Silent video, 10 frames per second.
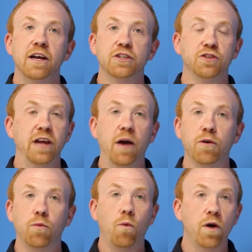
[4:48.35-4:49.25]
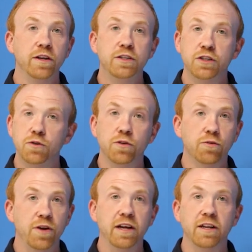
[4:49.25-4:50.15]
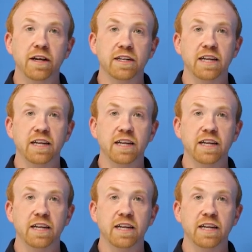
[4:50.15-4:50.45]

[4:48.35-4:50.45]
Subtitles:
So now with 1, 2, 3 clicks,